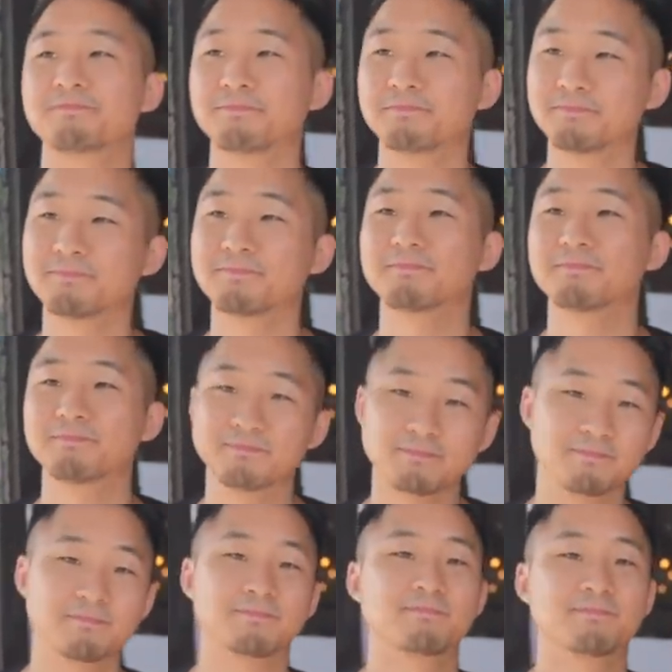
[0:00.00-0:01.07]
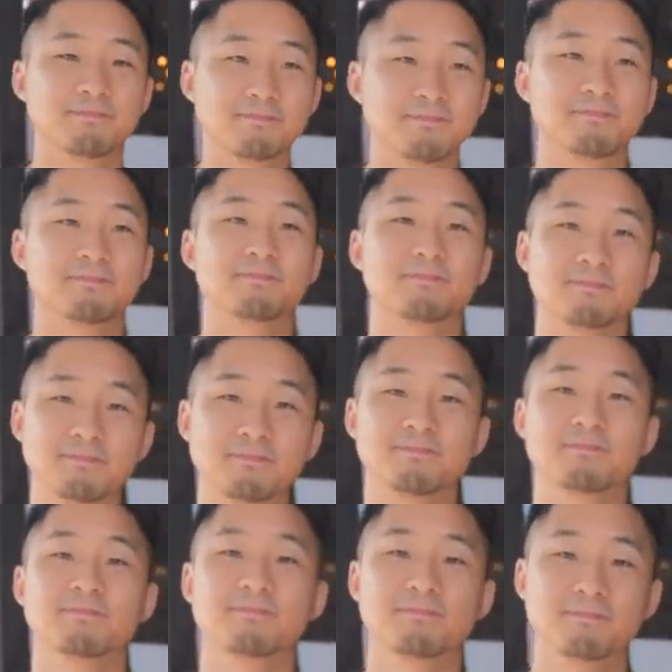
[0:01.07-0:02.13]

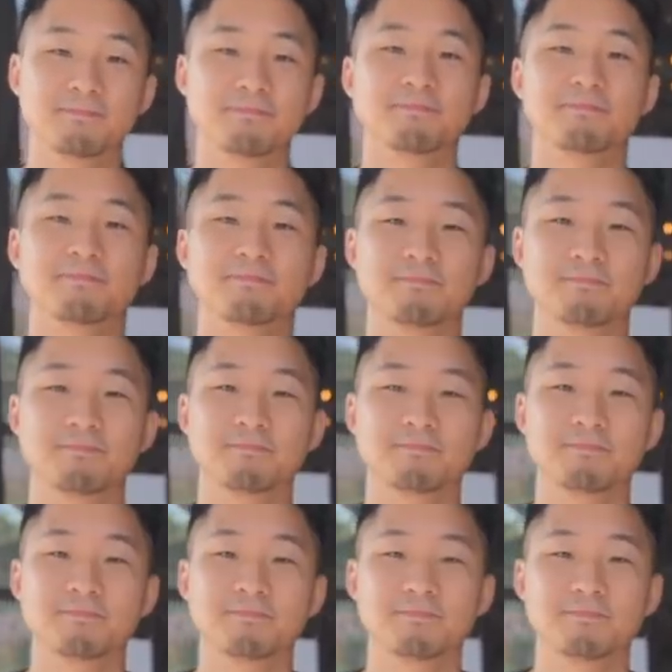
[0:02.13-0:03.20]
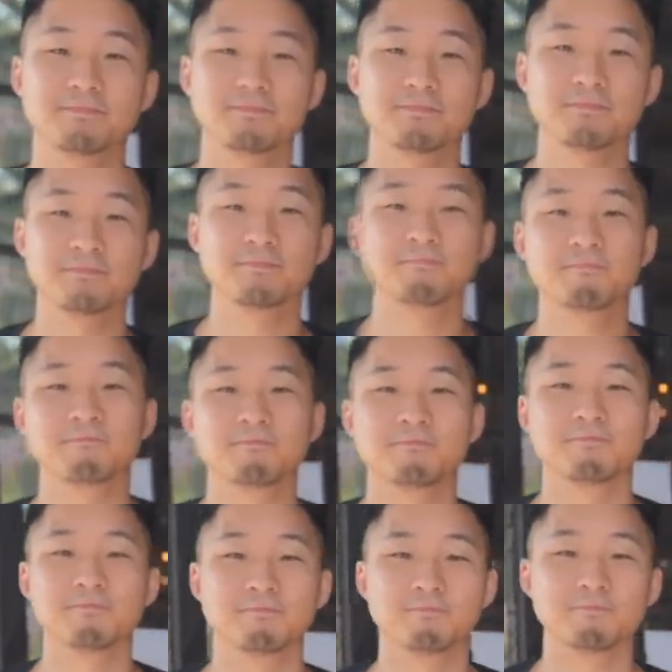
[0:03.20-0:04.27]

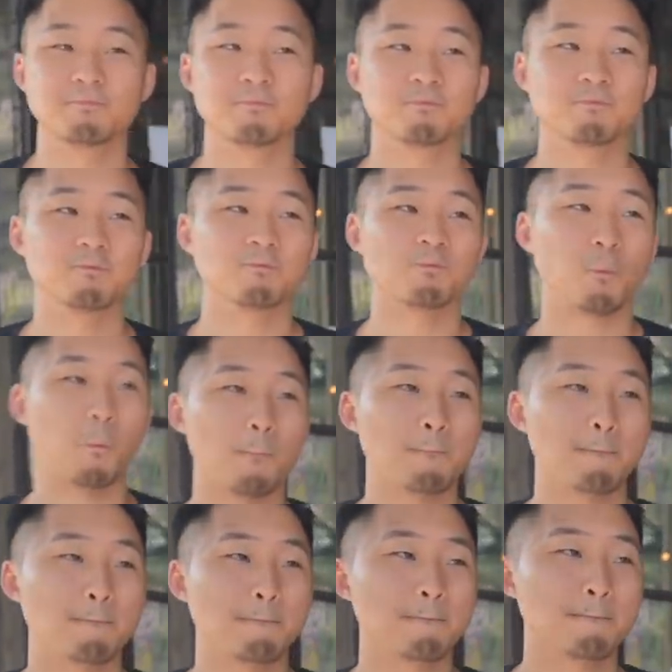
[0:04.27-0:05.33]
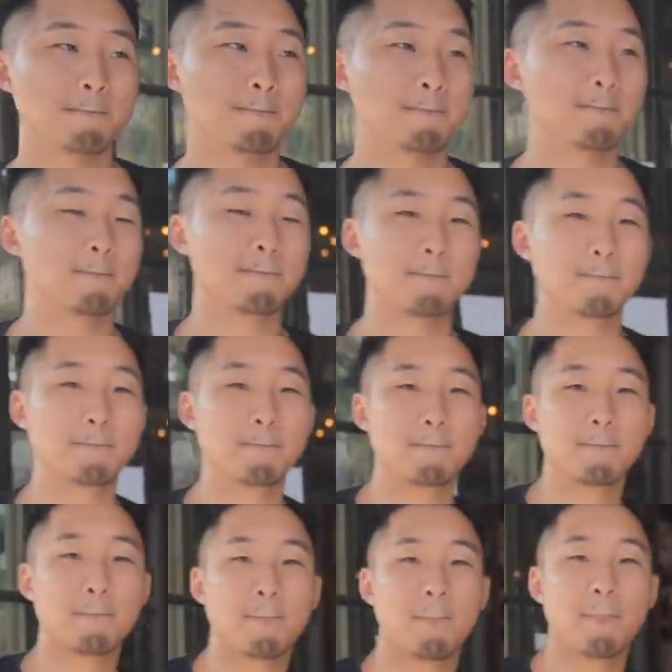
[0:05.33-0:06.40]

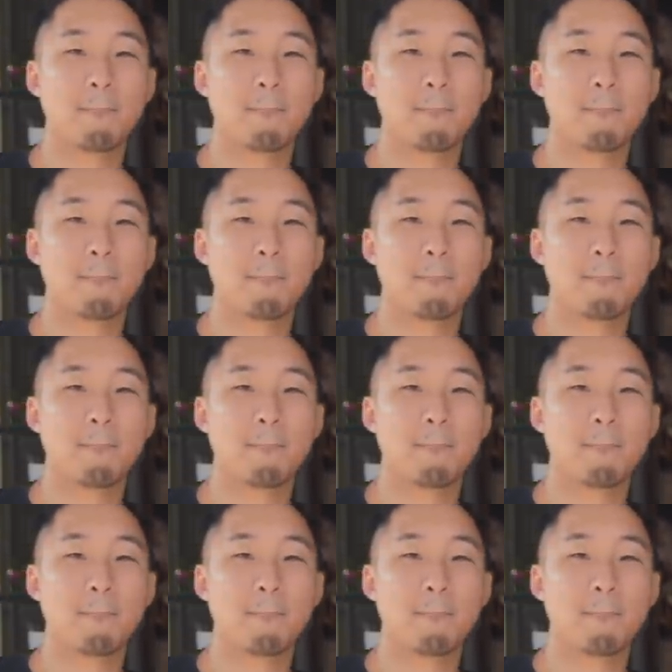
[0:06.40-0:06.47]
No words are spoken by the person on screen.